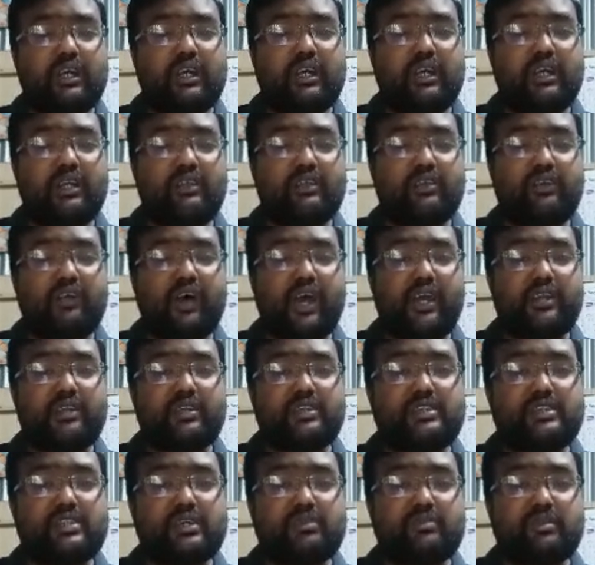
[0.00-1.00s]
in the
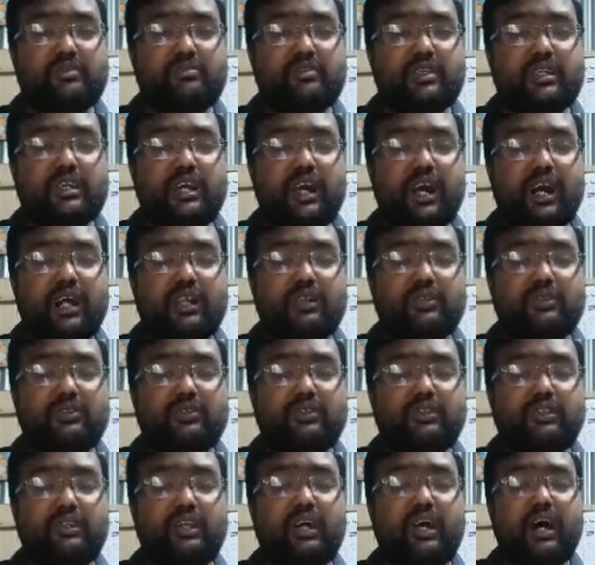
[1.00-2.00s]
writings of Ibn
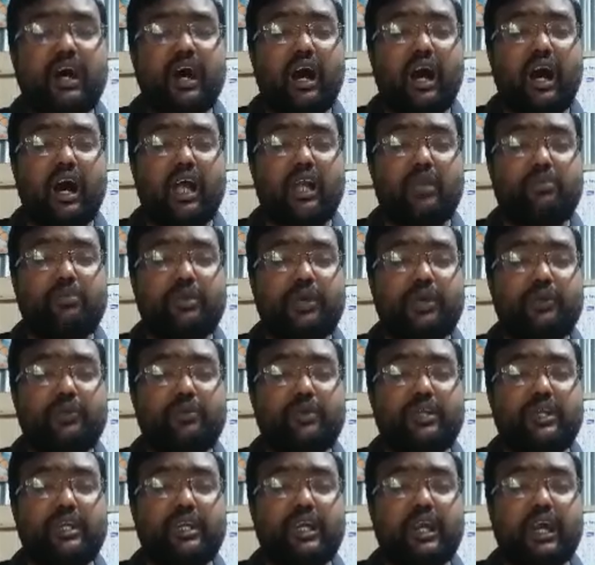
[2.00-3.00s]
Khaldun,
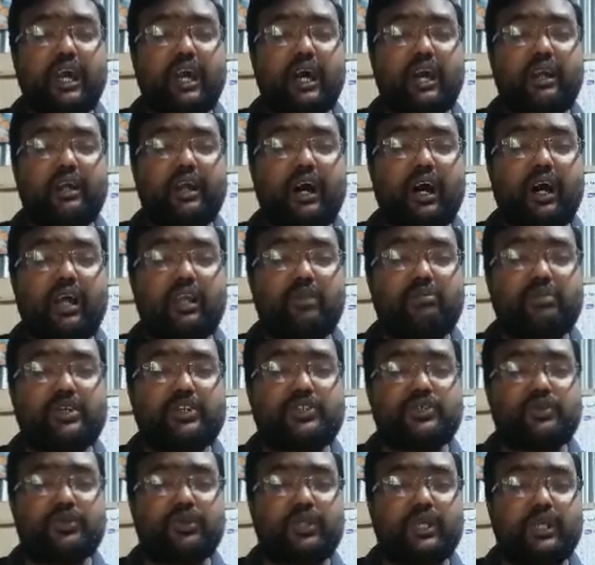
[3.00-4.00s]
Albiruni, and
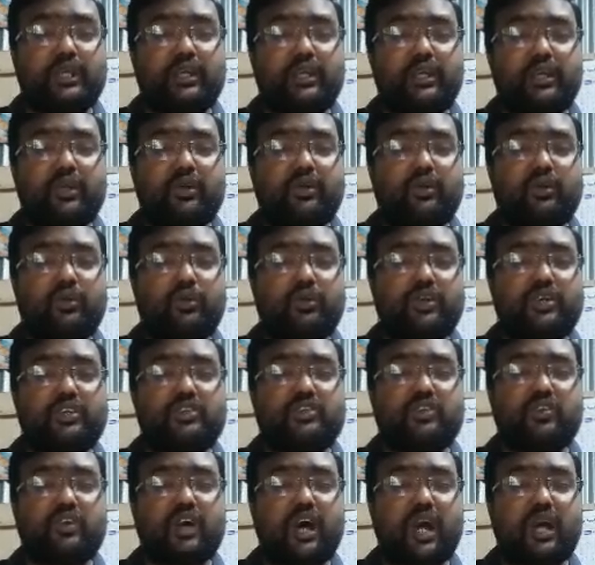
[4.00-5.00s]
Al-Masudi, who
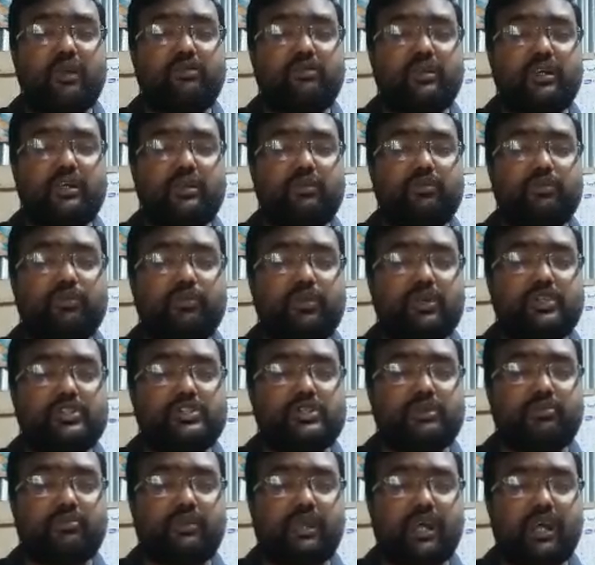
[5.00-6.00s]
described the influence
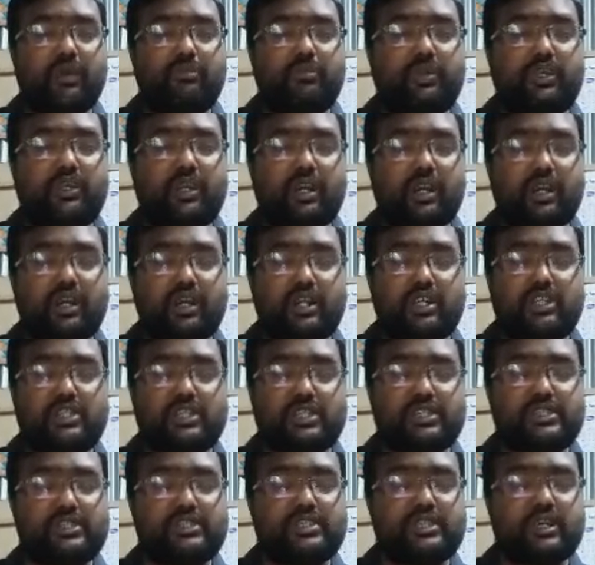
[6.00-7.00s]
of climatic
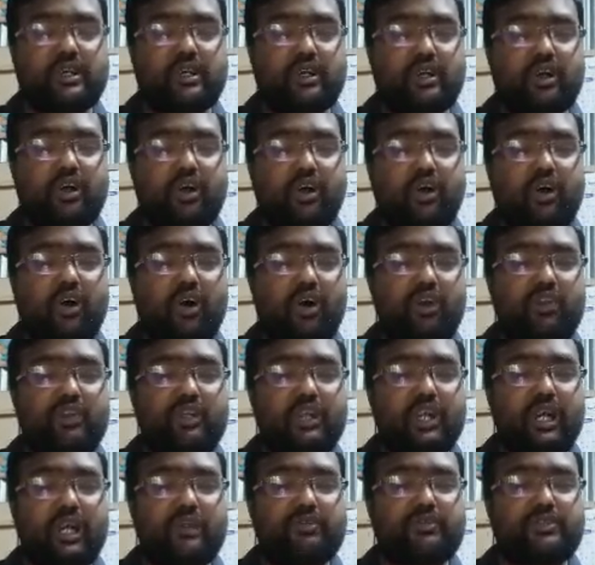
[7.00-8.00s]
conditions on the
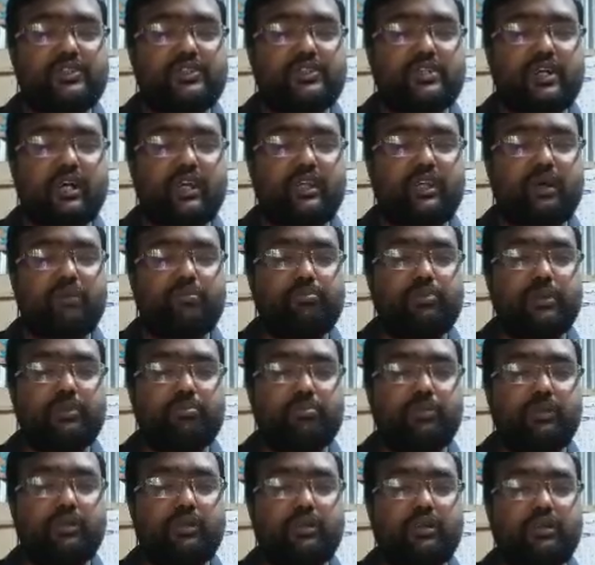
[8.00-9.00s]
lifestyle of
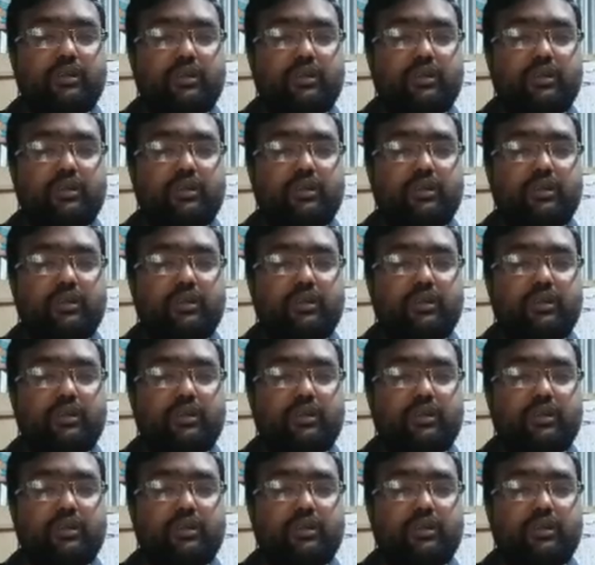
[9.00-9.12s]
people.